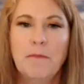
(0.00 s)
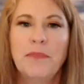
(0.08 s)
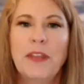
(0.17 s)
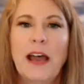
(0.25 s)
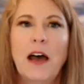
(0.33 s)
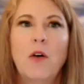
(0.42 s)

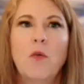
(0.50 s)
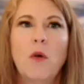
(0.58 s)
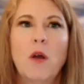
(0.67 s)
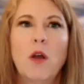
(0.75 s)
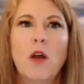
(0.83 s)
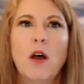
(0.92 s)
Now,
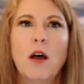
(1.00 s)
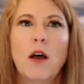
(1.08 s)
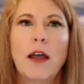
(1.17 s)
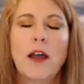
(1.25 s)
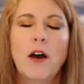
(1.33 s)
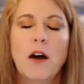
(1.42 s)

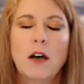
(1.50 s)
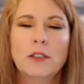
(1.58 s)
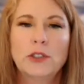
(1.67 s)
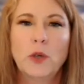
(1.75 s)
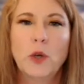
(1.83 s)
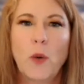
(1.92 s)
I
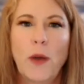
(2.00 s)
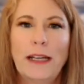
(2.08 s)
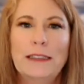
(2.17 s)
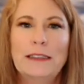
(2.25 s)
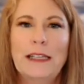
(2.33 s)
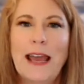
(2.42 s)
also equate
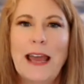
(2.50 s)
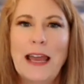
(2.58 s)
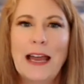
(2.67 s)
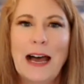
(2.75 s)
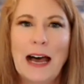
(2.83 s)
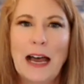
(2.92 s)

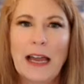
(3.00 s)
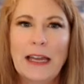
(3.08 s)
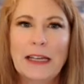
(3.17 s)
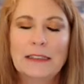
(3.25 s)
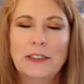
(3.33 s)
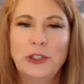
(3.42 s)
AI
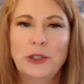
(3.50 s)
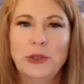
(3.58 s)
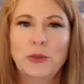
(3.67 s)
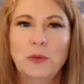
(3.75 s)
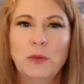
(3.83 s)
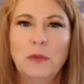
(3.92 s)

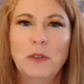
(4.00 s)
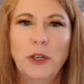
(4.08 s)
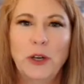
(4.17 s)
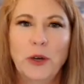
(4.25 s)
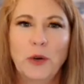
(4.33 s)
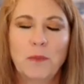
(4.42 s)
into,
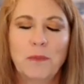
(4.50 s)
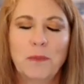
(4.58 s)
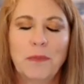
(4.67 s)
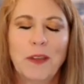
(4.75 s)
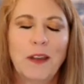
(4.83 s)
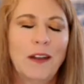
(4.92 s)

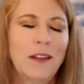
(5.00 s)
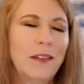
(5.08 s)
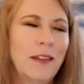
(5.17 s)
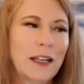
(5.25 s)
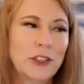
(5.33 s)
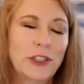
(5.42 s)
and
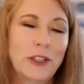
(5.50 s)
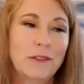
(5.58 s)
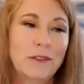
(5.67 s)
actually